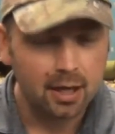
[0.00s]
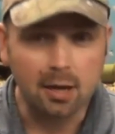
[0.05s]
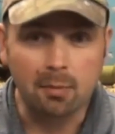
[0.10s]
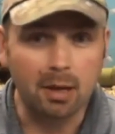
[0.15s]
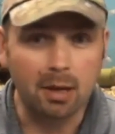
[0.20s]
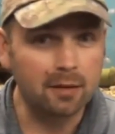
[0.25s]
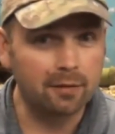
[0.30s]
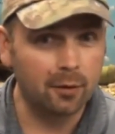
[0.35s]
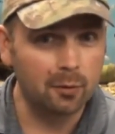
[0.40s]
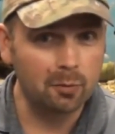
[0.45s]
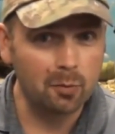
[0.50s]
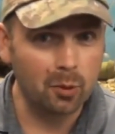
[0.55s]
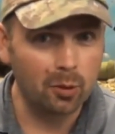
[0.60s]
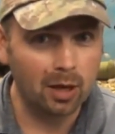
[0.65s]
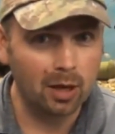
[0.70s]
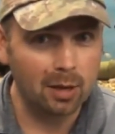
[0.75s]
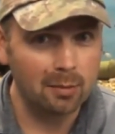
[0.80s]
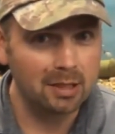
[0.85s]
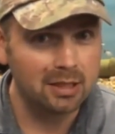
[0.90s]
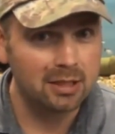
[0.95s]
And by
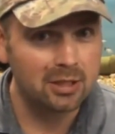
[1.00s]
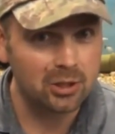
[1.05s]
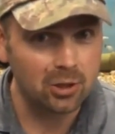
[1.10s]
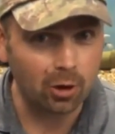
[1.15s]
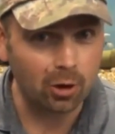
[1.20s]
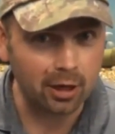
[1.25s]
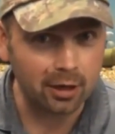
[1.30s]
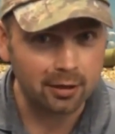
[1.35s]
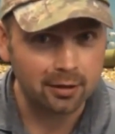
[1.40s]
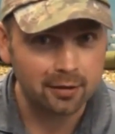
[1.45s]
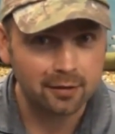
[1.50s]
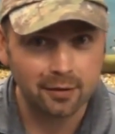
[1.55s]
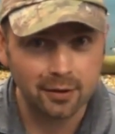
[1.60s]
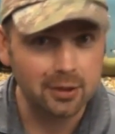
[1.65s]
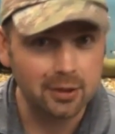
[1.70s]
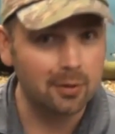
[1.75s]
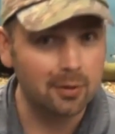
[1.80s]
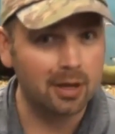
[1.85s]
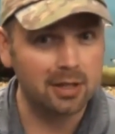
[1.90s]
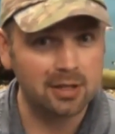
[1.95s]
football, I mean soccer,
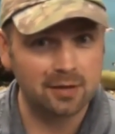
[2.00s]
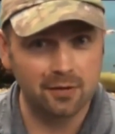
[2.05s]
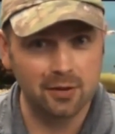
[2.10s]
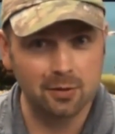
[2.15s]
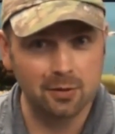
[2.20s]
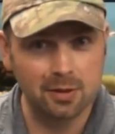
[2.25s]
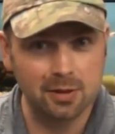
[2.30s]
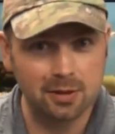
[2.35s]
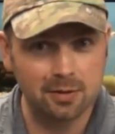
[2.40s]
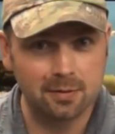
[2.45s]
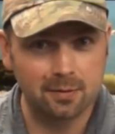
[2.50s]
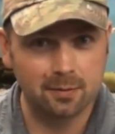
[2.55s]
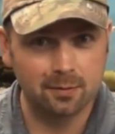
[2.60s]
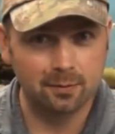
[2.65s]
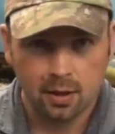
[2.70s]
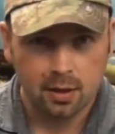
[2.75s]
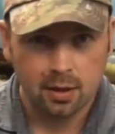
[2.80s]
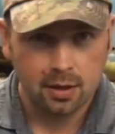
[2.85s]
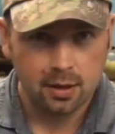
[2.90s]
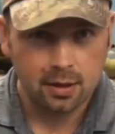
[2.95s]
for US viewers.
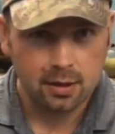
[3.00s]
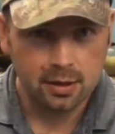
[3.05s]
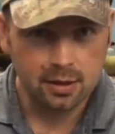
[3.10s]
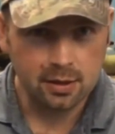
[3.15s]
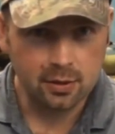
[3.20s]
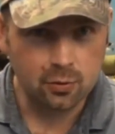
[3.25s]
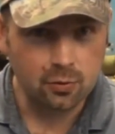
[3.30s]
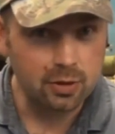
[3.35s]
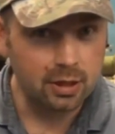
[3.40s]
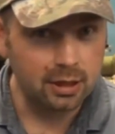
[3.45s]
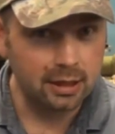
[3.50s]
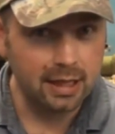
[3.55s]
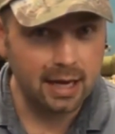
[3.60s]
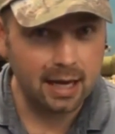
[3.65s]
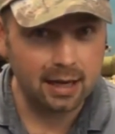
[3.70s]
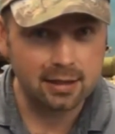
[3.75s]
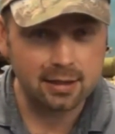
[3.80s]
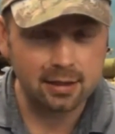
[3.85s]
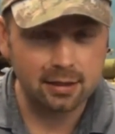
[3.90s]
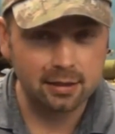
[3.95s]
He's really
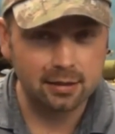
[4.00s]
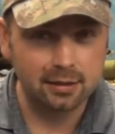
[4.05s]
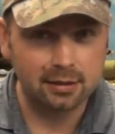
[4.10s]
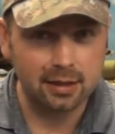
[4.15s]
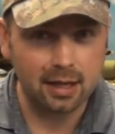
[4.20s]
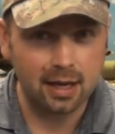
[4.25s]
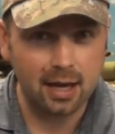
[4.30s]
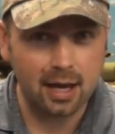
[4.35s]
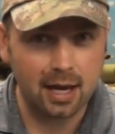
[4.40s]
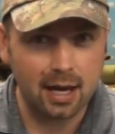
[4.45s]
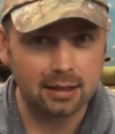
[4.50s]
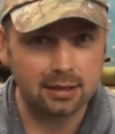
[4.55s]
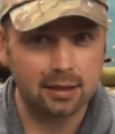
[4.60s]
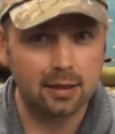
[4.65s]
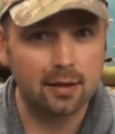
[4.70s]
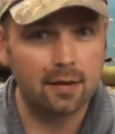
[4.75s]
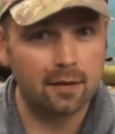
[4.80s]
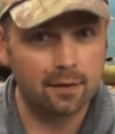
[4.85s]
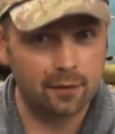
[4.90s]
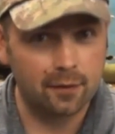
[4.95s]
excellent at
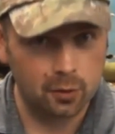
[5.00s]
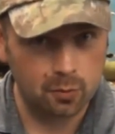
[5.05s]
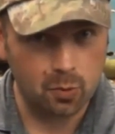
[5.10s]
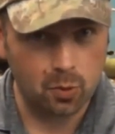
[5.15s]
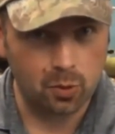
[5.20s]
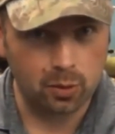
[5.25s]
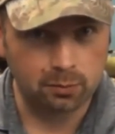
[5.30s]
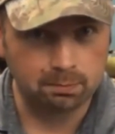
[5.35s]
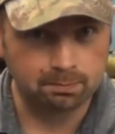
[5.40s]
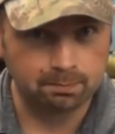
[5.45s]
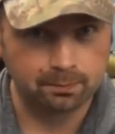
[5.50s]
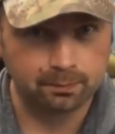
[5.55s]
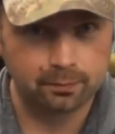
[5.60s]
football.